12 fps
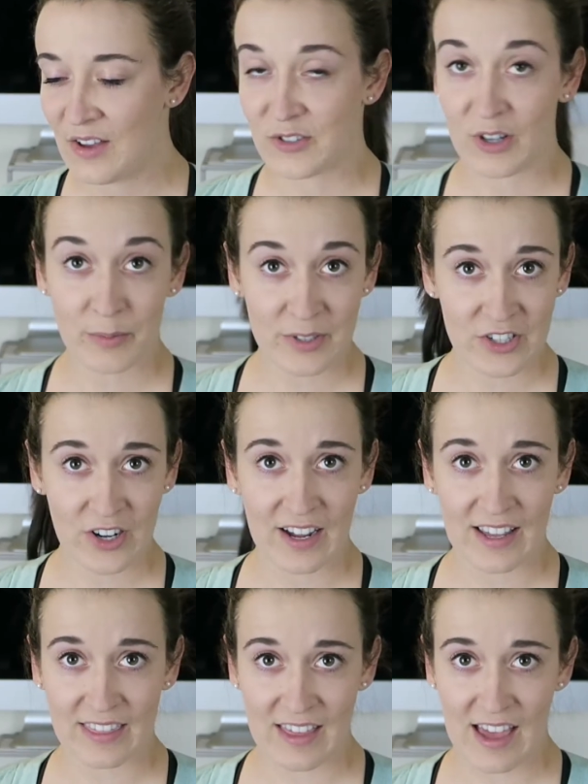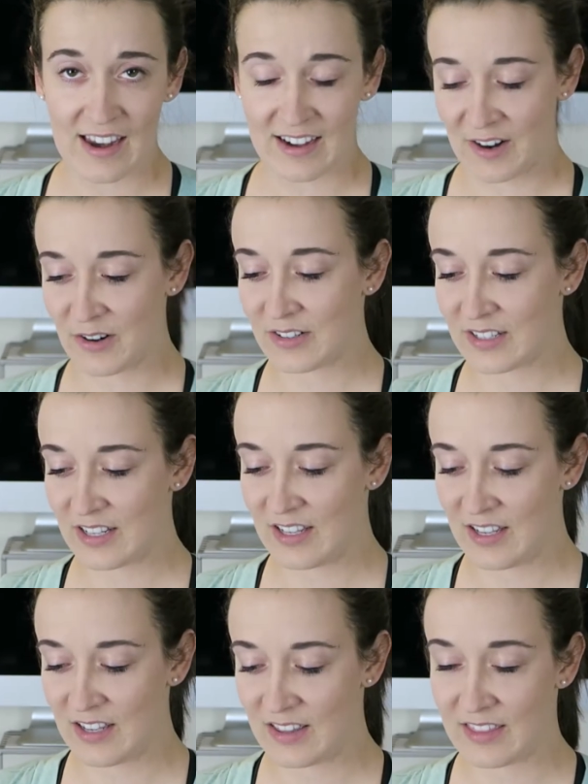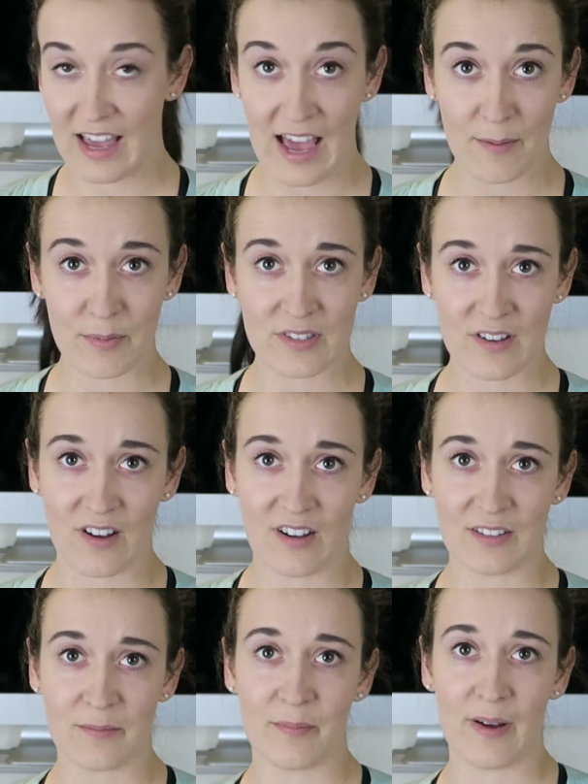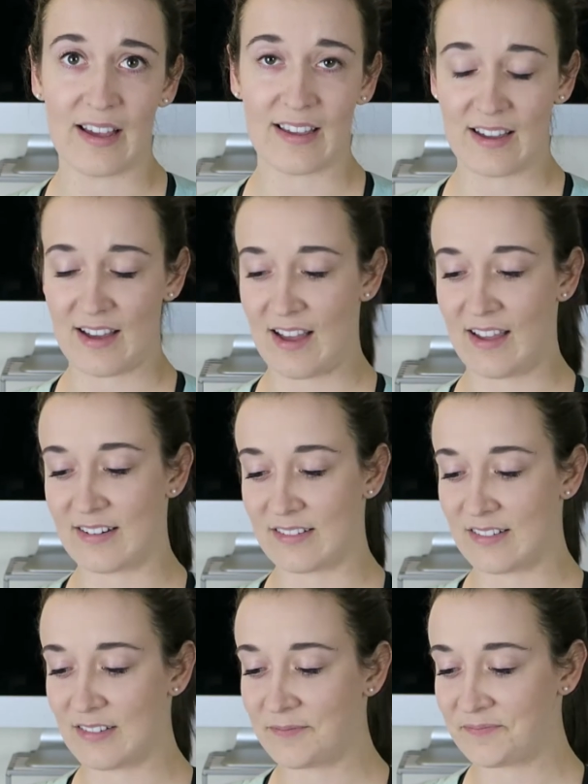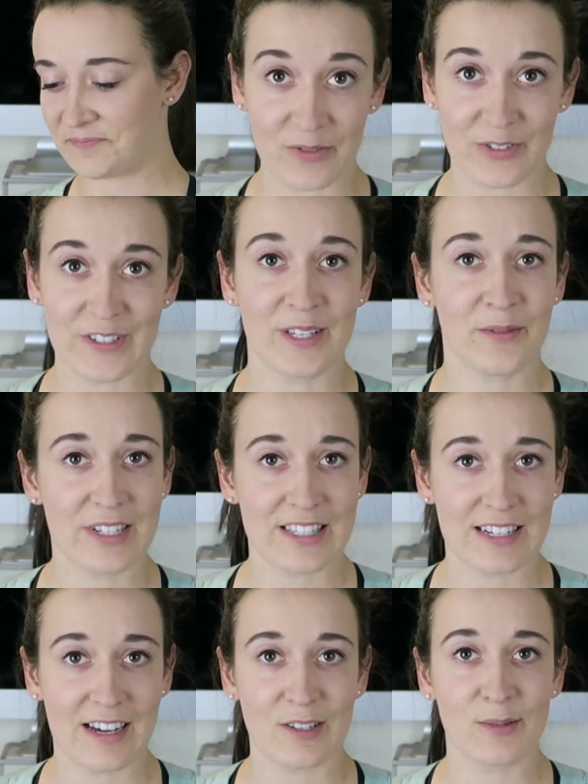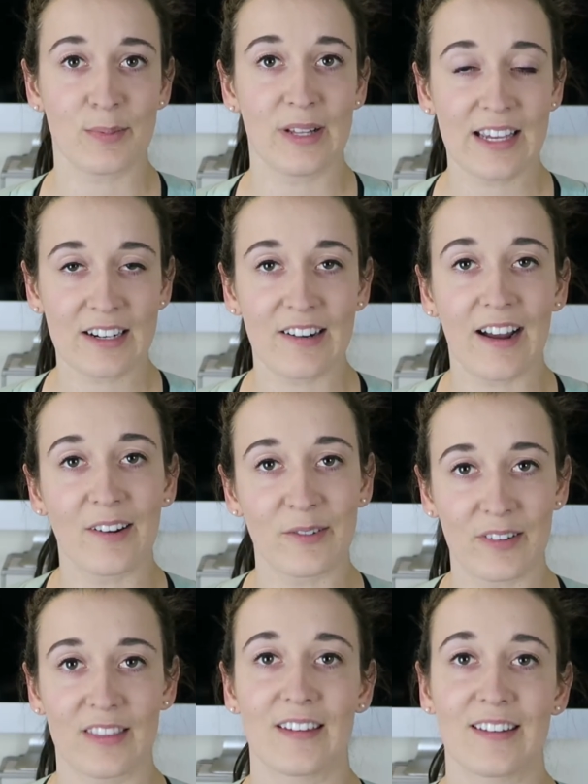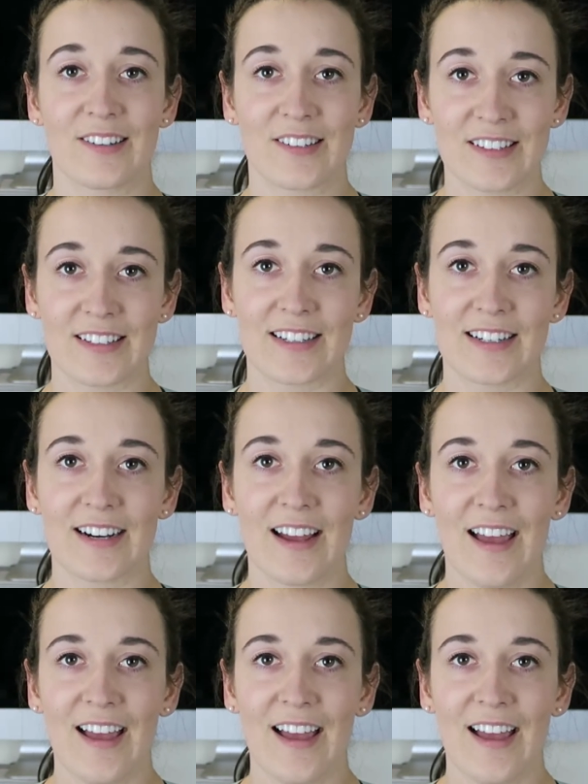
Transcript: So I'll be trying that out. The app is called My Idol. For some reason I was playing around with it earlier